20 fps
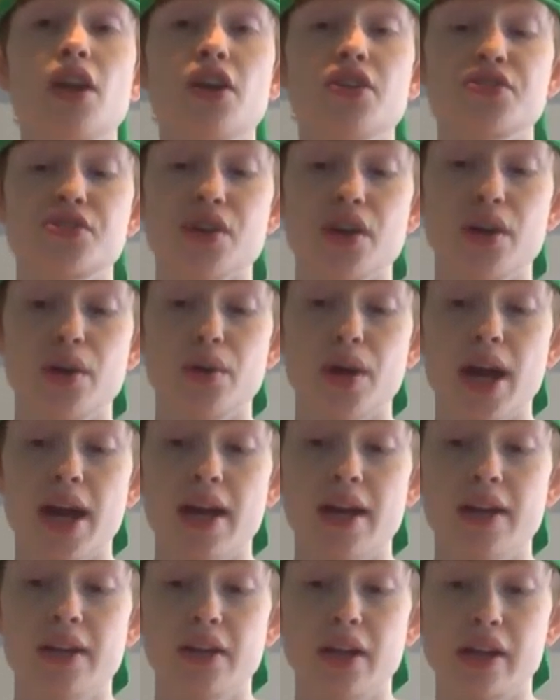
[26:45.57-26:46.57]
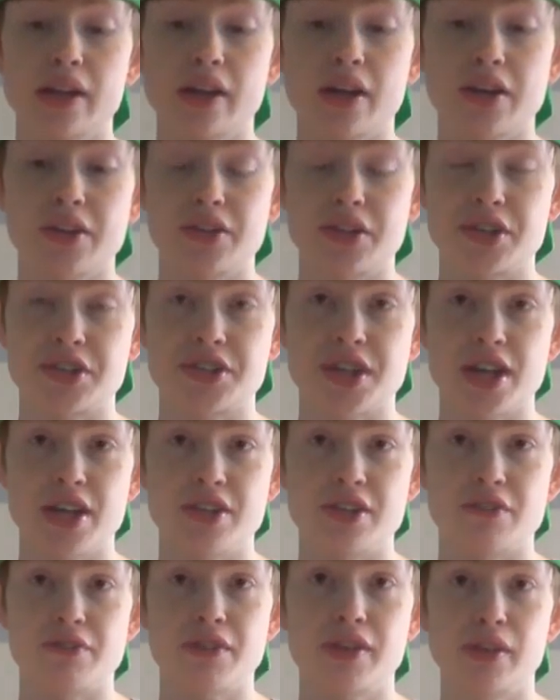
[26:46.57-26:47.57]
So, like I just
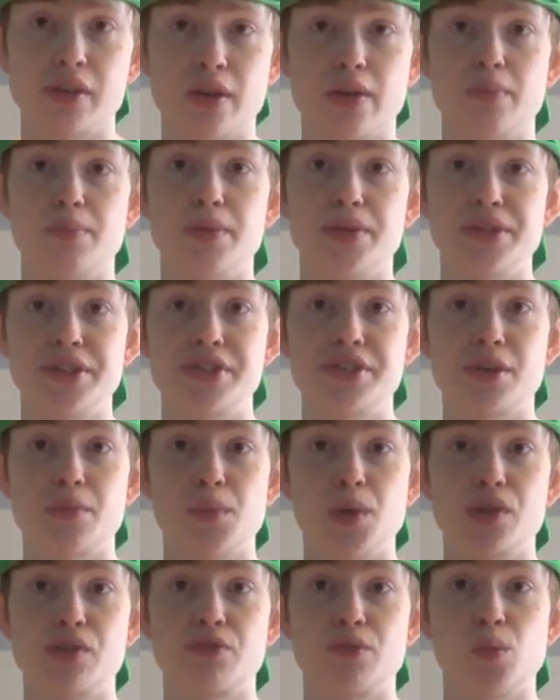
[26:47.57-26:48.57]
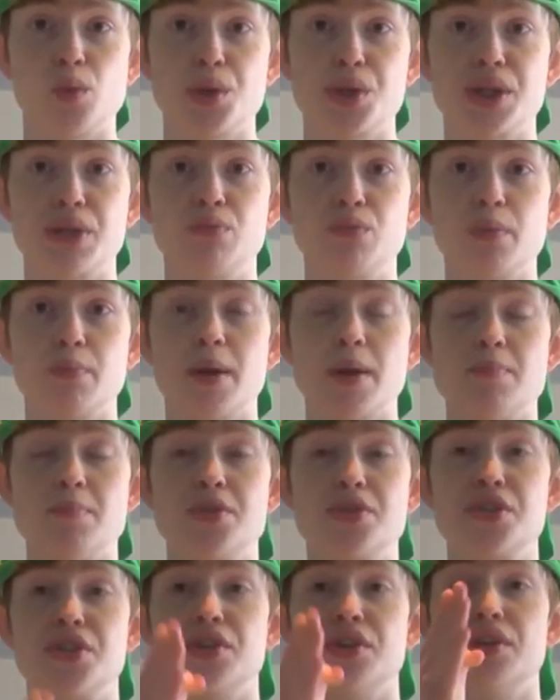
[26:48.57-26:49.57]
said, thank you everybody so much for watching. Remember
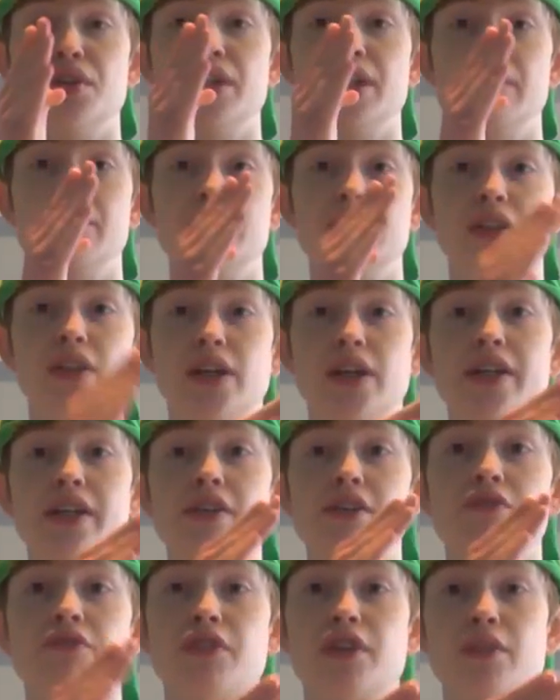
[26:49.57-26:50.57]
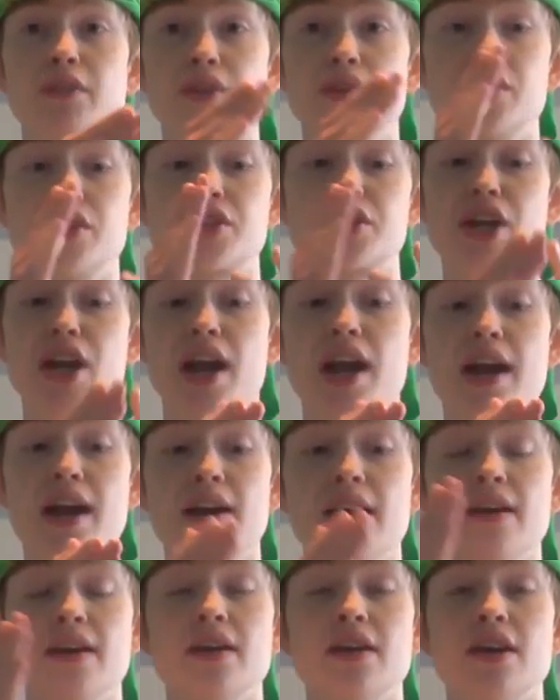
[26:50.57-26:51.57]
to leave a like, favourite, share,